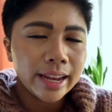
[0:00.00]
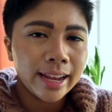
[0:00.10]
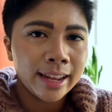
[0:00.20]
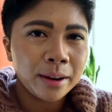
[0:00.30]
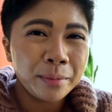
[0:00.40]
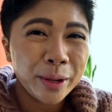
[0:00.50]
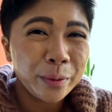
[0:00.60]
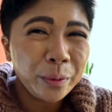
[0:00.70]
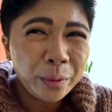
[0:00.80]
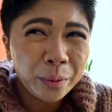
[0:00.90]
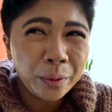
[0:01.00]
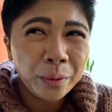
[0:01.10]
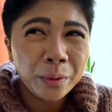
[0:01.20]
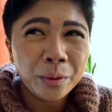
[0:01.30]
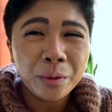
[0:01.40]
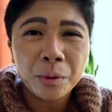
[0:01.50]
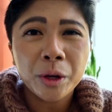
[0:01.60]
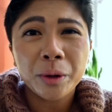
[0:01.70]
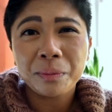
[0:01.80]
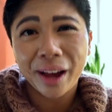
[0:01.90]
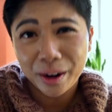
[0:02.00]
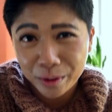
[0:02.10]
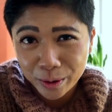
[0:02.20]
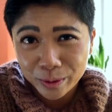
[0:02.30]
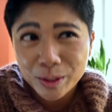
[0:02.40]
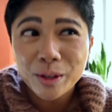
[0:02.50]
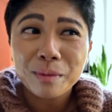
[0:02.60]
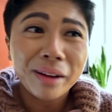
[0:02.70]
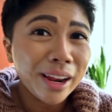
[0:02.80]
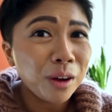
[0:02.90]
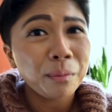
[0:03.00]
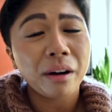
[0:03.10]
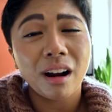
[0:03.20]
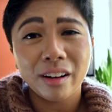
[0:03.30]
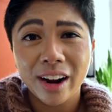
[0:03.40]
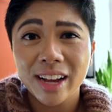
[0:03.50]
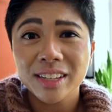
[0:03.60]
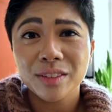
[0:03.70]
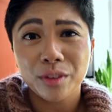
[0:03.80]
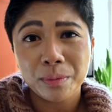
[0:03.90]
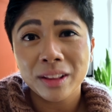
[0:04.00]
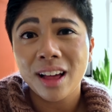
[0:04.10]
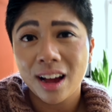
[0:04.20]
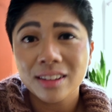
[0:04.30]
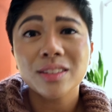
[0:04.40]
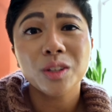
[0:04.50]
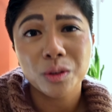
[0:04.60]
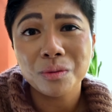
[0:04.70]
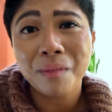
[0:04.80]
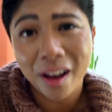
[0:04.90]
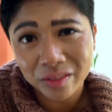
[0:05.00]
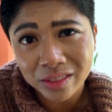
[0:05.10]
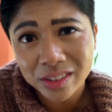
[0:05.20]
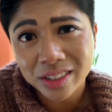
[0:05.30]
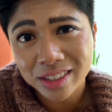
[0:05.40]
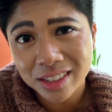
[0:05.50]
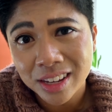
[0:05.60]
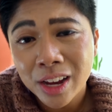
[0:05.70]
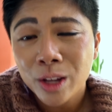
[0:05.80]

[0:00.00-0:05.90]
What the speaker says: And I'm like, ooh, goodbye roots, goodbye all progress from the last 2 months.